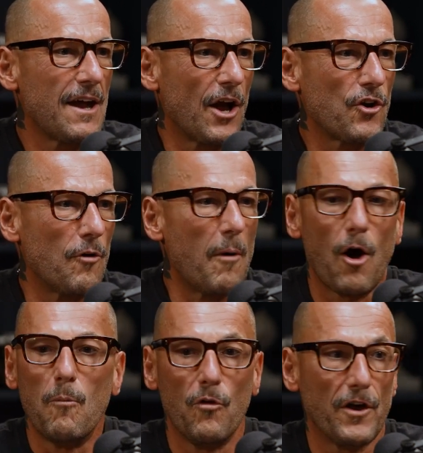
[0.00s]
and come
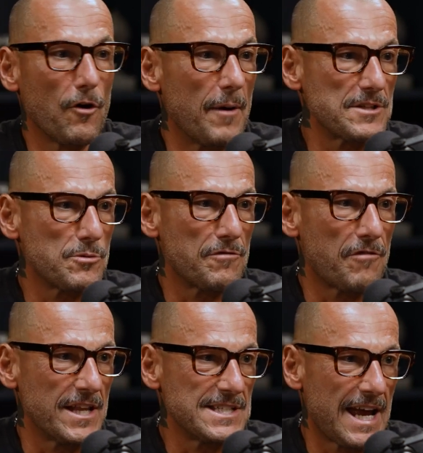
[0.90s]
home, or they'll go back to a
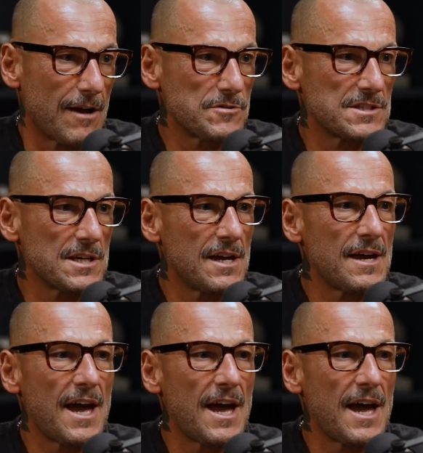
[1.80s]
friend's house.